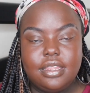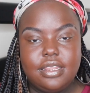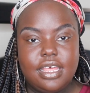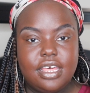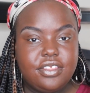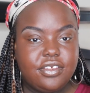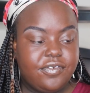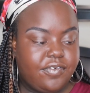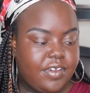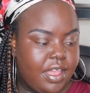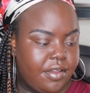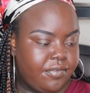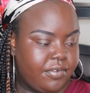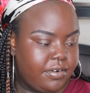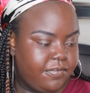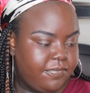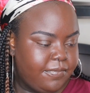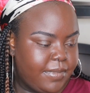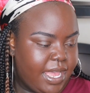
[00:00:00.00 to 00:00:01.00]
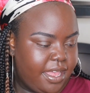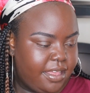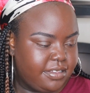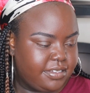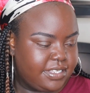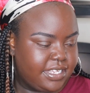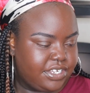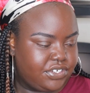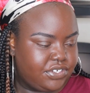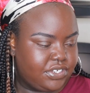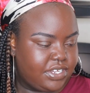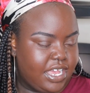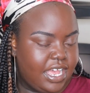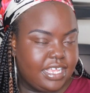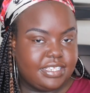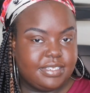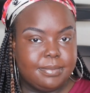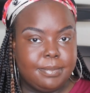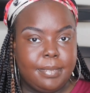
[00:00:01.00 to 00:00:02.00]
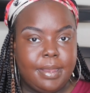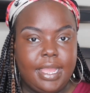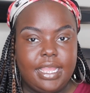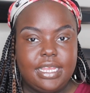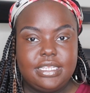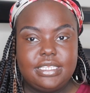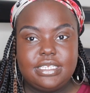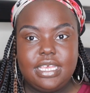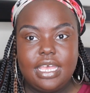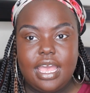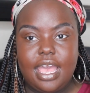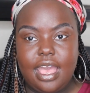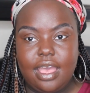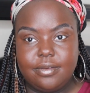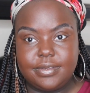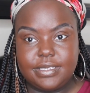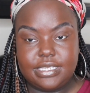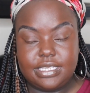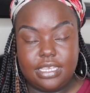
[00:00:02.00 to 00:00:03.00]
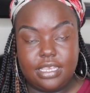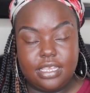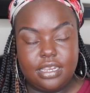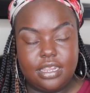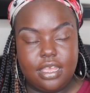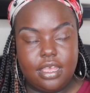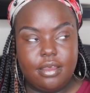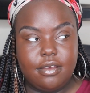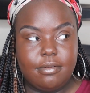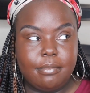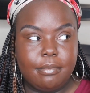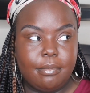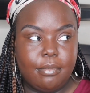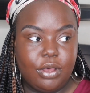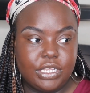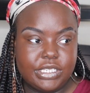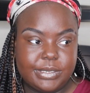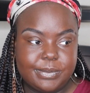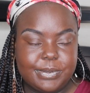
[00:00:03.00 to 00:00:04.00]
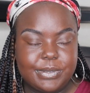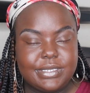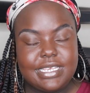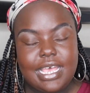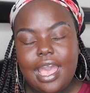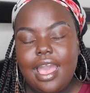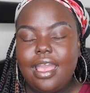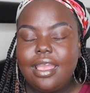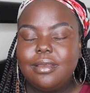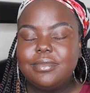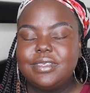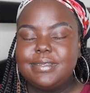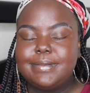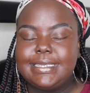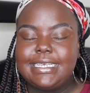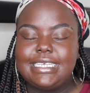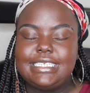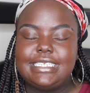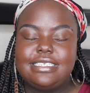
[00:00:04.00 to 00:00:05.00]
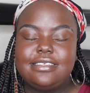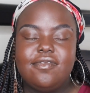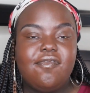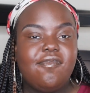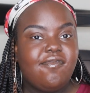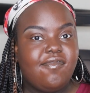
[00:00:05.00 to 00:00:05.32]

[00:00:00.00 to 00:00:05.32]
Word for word: Another favorite of mine that you guys might have seen multiple times because it's a